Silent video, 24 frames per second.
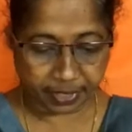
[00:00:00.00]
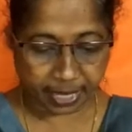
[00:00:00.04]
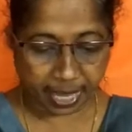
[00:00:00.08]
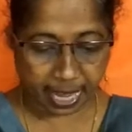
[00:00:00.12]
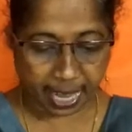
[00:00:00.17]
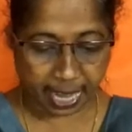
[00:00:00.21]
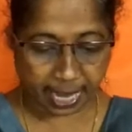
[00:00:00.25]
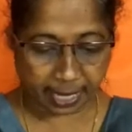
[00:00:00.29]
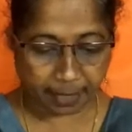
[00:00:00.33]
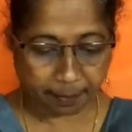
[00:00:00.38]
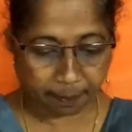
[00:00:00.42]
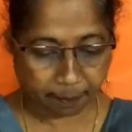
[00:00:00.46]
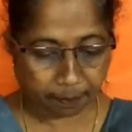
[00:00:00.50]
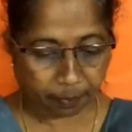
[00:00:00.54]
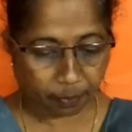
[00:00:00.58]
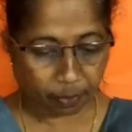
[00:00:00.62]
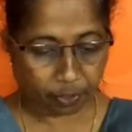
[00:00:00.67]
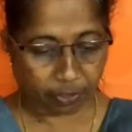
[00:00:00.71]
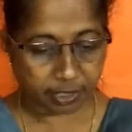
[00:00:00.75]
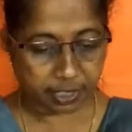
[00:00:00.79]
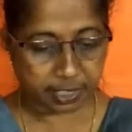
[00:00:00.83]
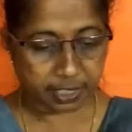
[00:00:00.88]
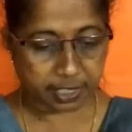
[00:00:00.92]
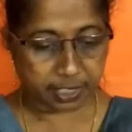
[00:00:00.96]
and
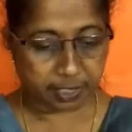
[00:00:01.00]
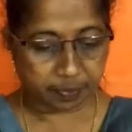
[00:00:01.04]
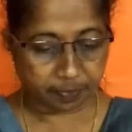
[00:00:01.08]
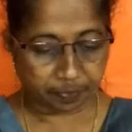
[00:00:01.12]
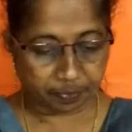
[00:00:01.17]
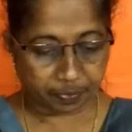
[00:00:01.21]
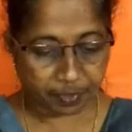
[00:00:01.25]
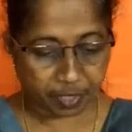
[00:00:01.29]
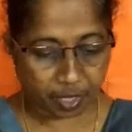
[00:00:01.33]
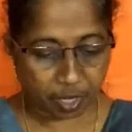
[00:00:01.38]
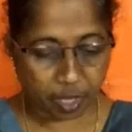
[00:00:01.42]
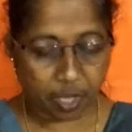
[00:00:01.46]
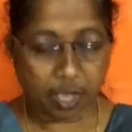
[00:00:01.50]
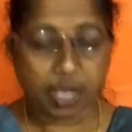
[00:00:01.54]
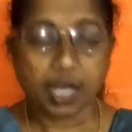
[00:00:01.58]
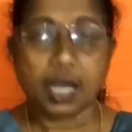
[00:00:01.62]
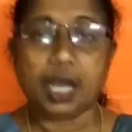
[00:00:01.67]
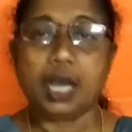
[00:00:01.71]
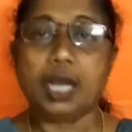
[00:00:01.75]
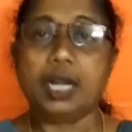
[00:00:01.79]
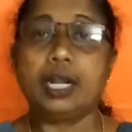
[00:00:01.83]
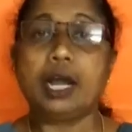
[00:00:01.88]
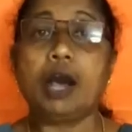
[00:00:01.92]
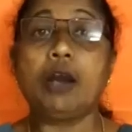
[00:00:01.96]
ponds.
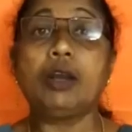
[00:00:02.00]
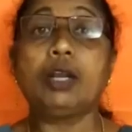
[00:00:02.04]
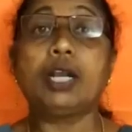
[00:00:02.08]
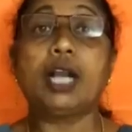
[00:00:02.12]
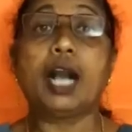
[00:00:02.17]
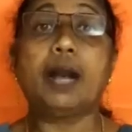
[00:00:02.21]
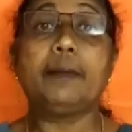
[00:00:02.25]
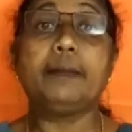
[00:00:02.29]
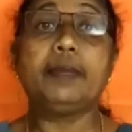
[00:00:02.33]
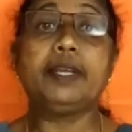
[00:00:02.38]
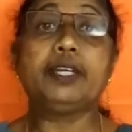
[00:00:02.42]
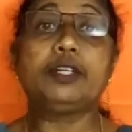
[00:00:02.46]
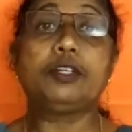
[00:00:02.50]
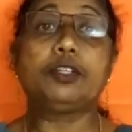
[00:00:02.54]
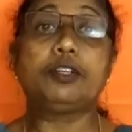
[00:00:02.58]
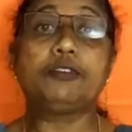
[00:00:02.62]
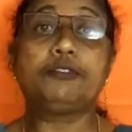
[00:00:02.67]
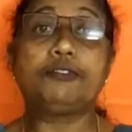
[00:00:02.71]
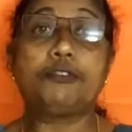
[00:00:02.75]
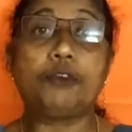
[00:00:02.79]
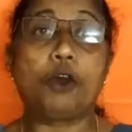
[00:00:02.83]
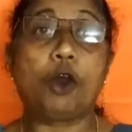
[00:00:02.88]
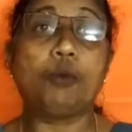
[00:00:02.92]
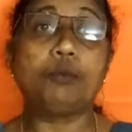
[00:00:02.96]
Now coming to the
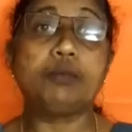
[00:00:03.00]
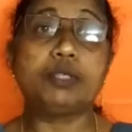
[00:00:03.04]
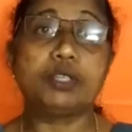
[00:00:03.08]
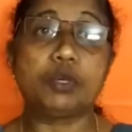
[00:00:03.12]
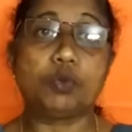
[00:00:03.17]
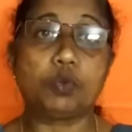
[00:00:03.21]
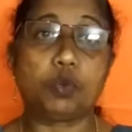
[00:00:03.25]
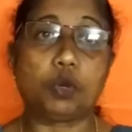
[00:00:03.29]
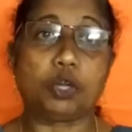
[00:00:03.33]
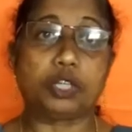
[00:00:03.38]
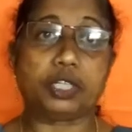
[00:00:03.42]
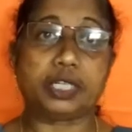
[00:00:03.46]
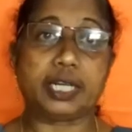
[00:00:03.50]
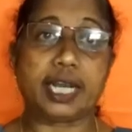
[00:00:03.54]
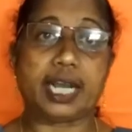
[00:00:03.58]
forms of water,